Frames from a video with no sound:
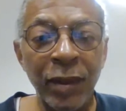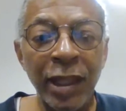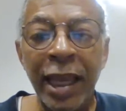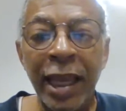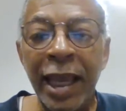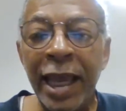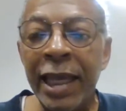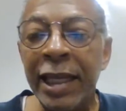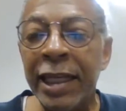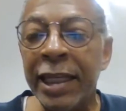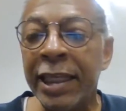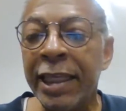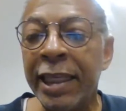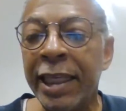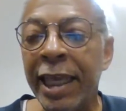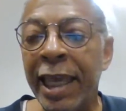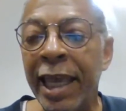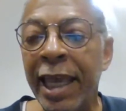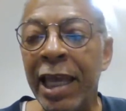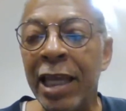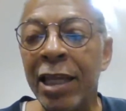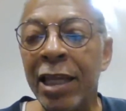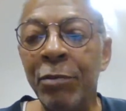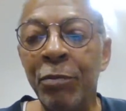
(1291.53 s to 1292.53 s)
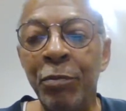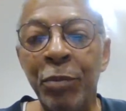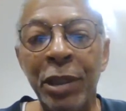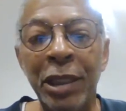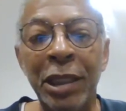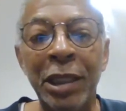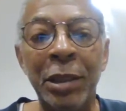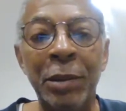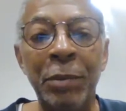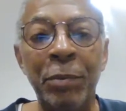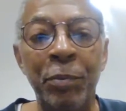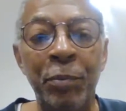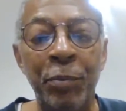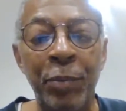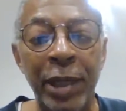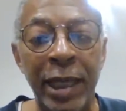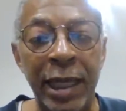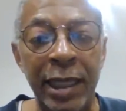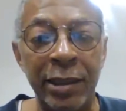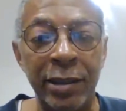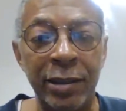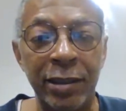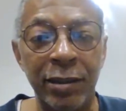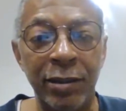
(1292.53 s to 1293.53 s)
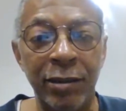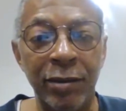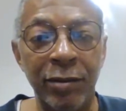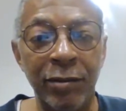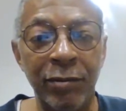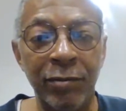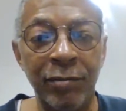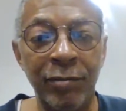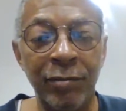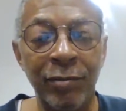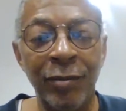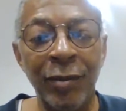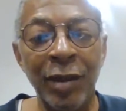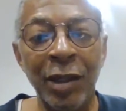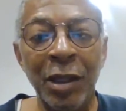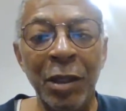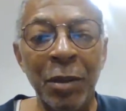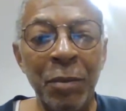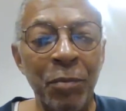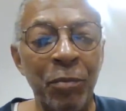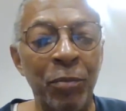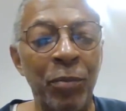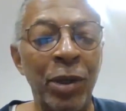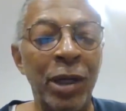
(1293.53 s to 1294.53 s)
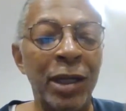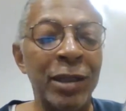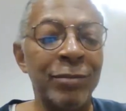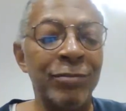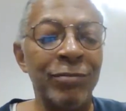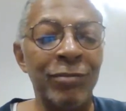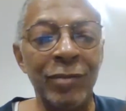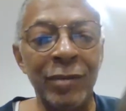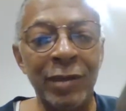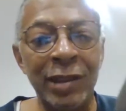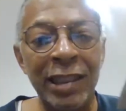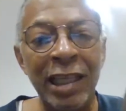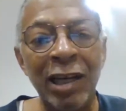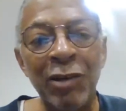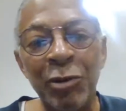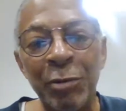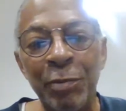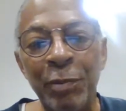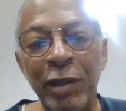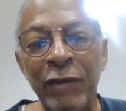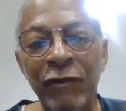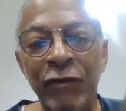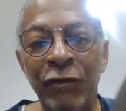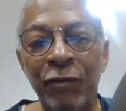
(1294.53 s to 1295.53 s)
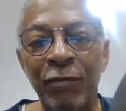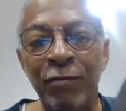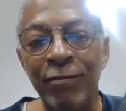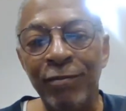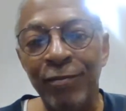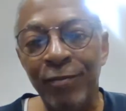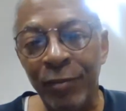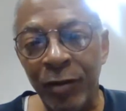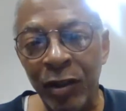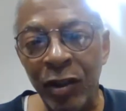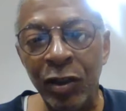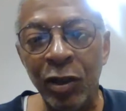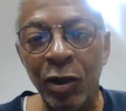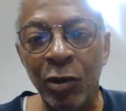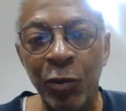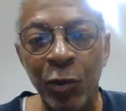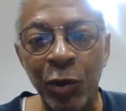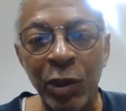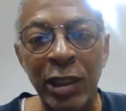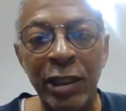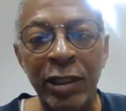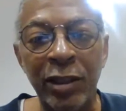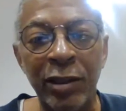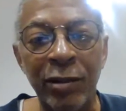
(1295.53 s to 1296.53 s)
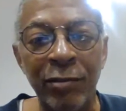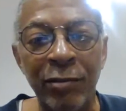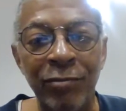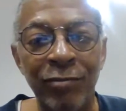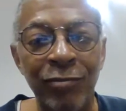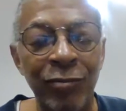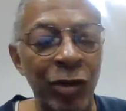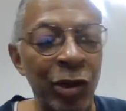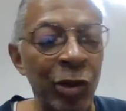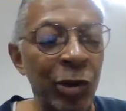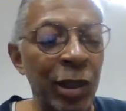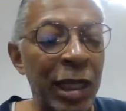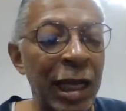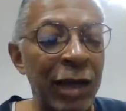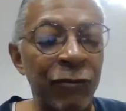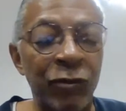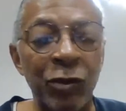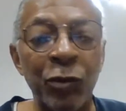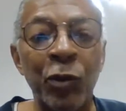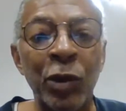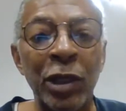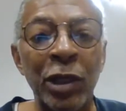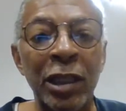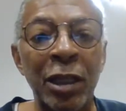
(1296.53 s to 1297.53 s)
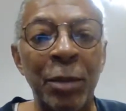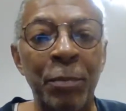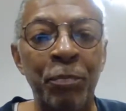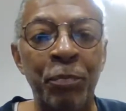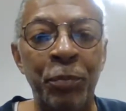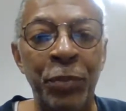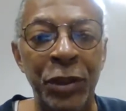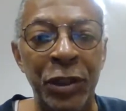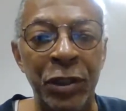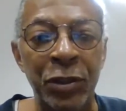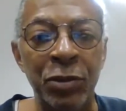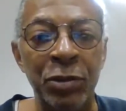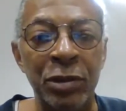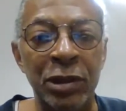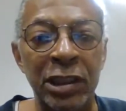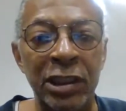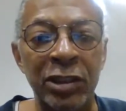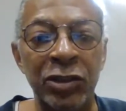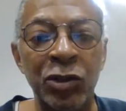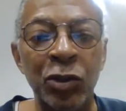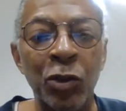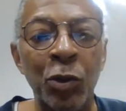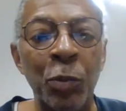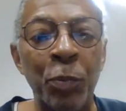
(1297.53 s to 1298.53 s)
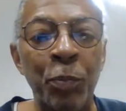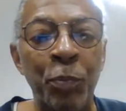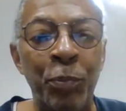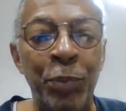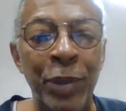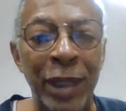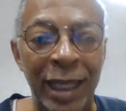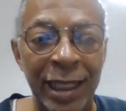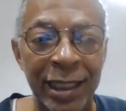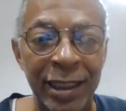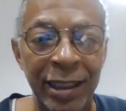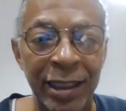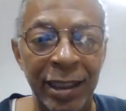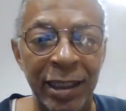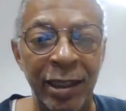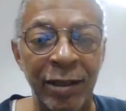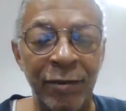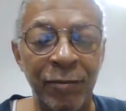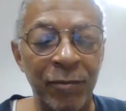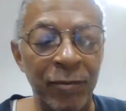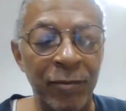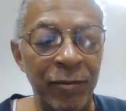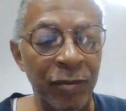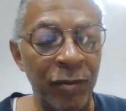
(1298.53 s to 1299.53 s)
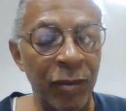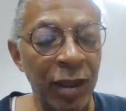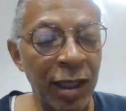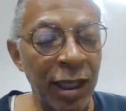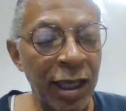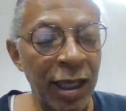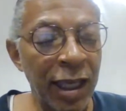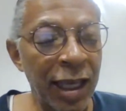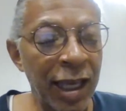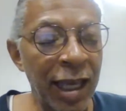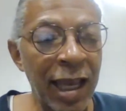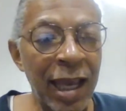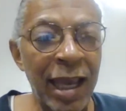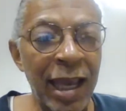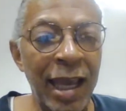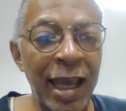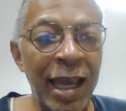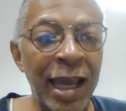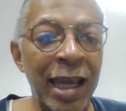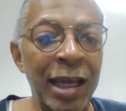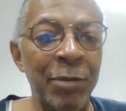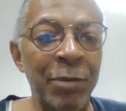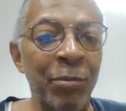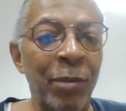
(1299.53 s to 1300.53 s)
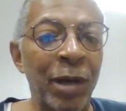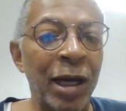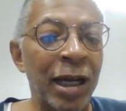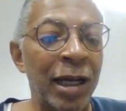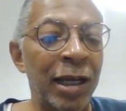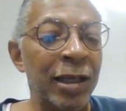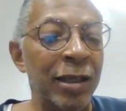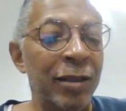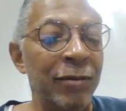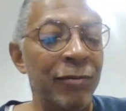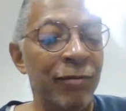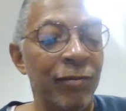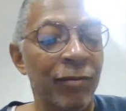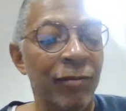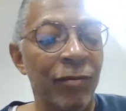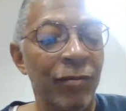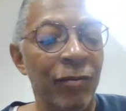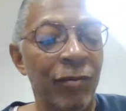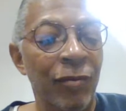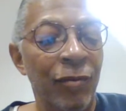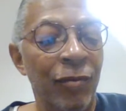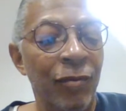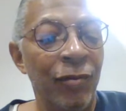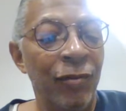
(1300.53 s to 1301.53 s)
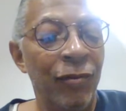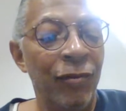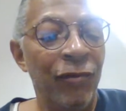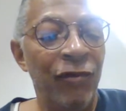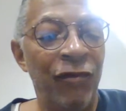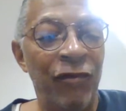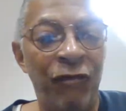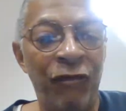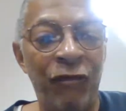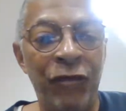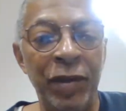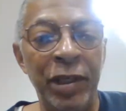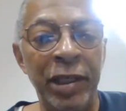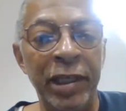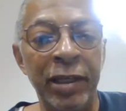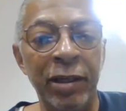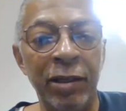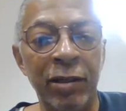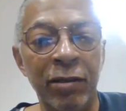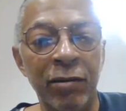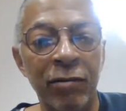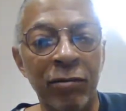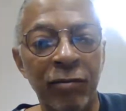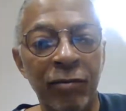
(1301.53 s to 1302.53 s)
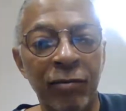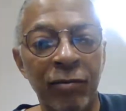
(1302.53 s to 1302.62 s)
and it can be bent. But that would be, really, you'd have to really abuse it to bend it. And my fear